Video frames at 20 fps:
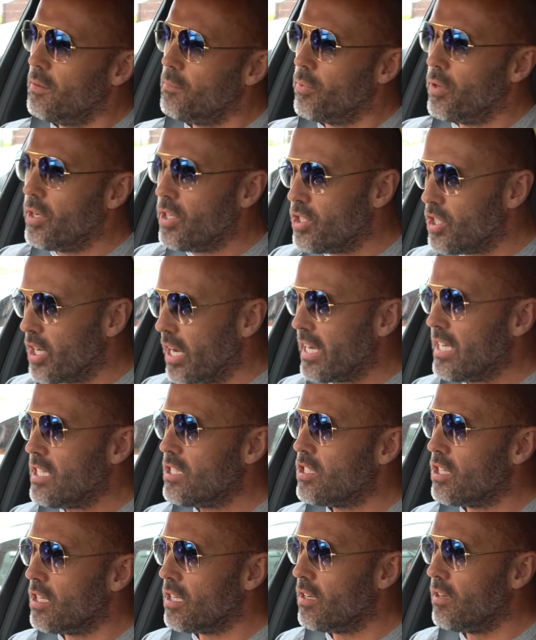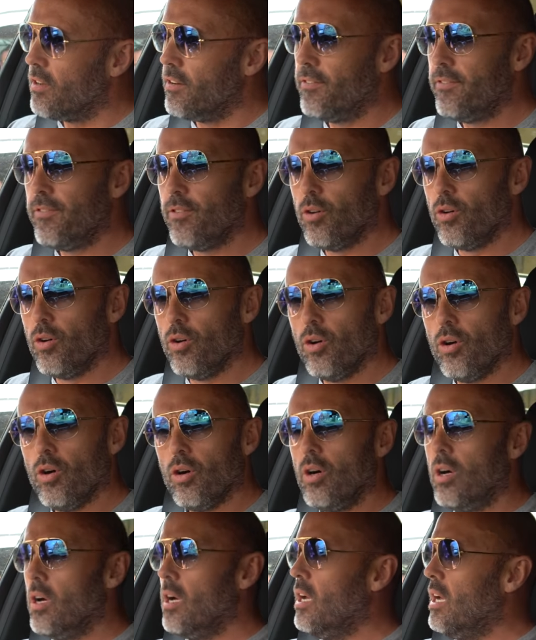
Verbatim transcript: appreciation for